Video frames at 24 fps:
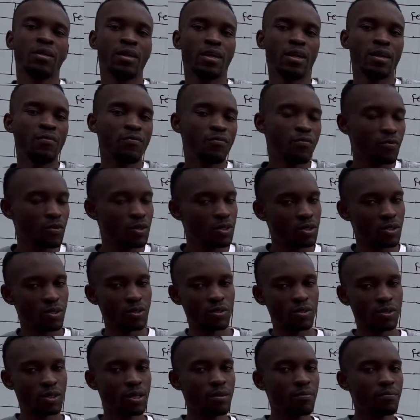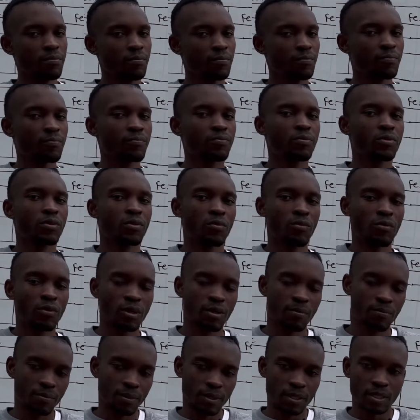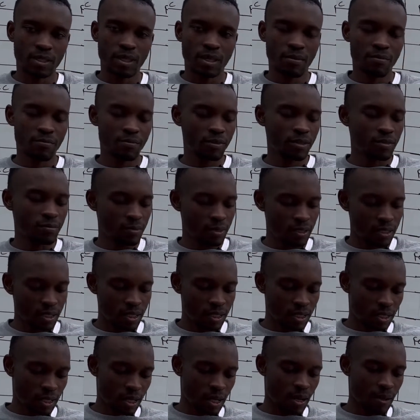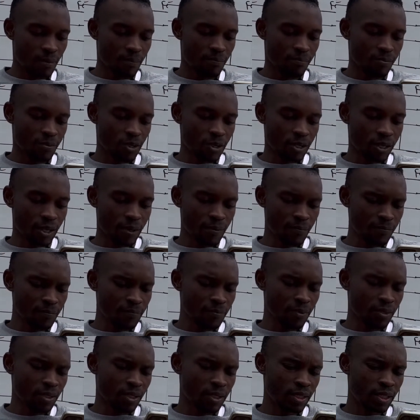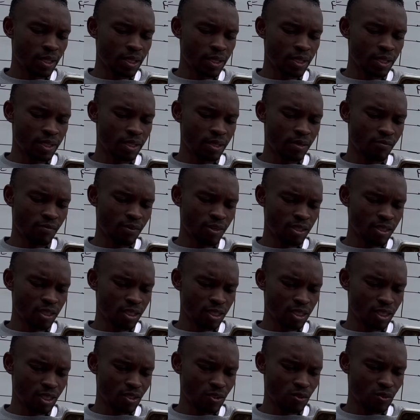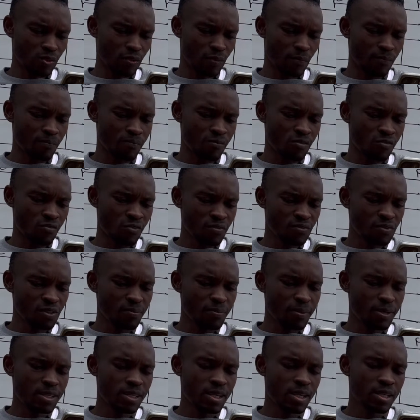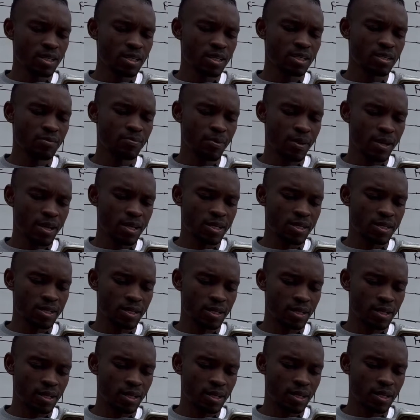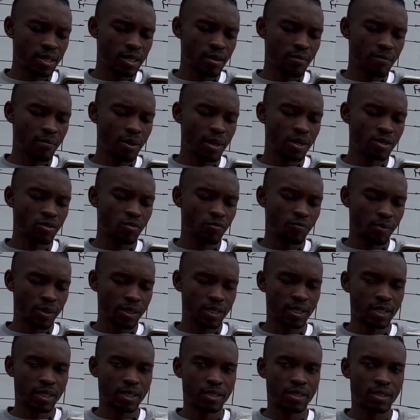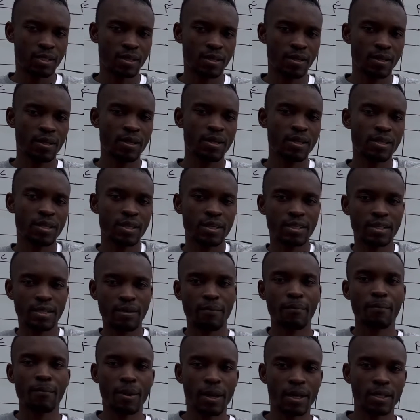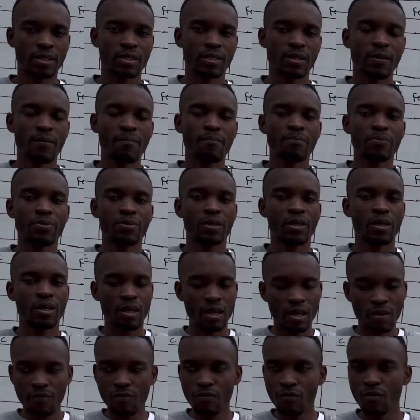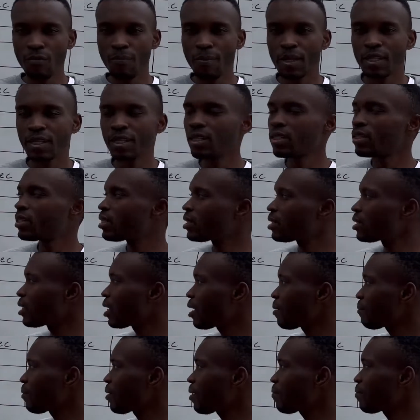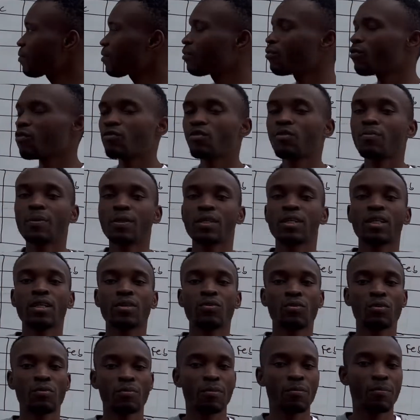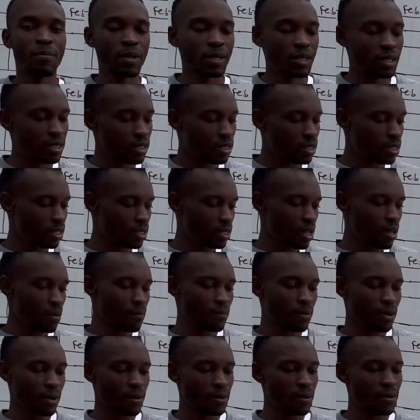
if we sold them, we replace them immediately. Okay, then they give us the schedule. 50% is paid in the months of purchase, in the same month. If we purchase December, 50% will be paid in December,